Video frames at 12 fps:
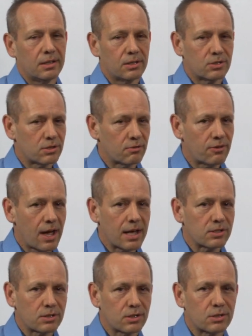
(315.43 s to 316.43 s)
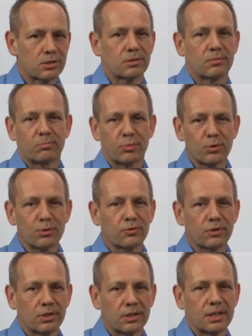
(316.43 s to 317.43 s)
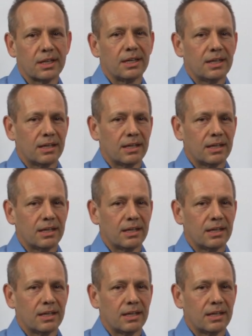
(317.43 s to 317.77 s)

It's the fastest, proven,